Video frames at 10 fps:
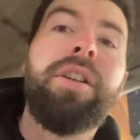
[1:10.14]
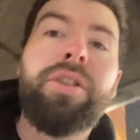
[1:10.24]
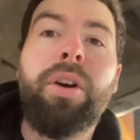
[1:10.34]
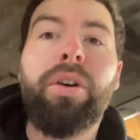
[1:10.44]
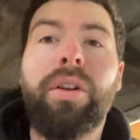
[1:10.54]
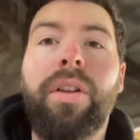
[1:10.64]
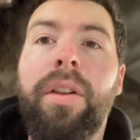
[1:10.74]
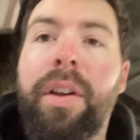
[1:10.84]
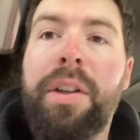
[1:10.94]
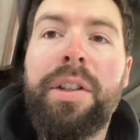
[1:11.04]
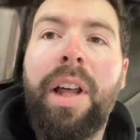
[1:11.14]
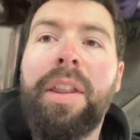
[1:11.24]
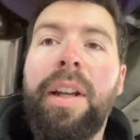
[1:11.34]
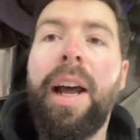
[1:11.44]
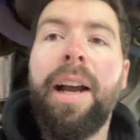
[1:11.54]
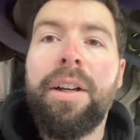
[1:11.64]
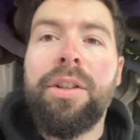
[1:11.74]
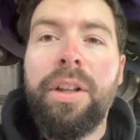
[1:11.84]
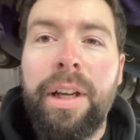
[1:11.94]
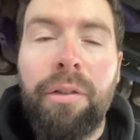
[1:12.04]
So there's nothing
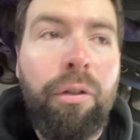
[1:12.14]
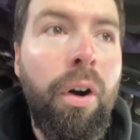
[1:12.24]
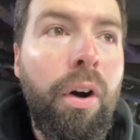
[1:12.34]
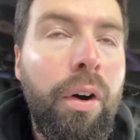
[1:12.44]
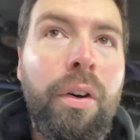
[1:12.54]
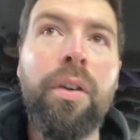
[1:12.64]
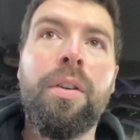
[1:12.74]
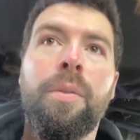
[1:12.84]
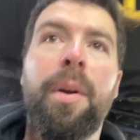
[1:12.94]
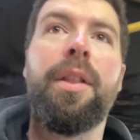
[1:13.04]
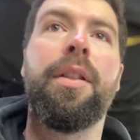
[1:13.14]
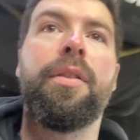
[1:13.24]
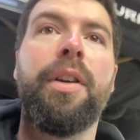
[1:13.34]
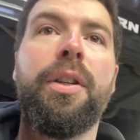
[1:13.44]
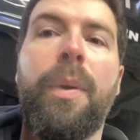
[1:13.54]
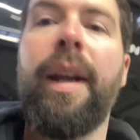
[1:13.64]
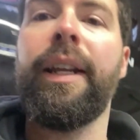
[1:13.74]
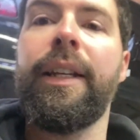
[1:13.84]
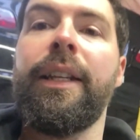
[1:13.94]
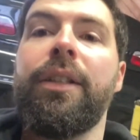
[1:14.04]
actually wrong with the
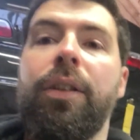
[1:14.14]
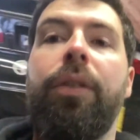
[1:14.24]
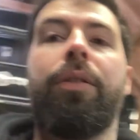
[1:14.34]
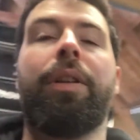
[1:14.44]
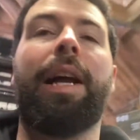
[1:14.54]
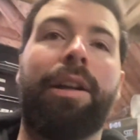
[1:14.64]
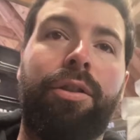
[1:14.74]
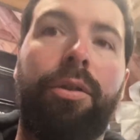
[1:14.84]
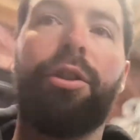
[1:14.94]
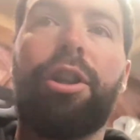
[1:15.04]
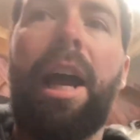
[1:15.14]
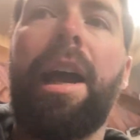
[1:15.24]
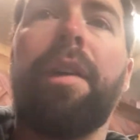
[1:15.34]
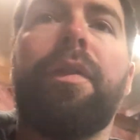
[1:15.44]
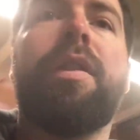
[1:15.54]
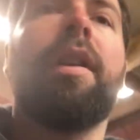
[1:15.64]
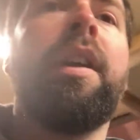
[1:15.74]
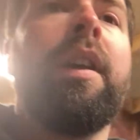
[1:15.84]
320 diesel actual shafts.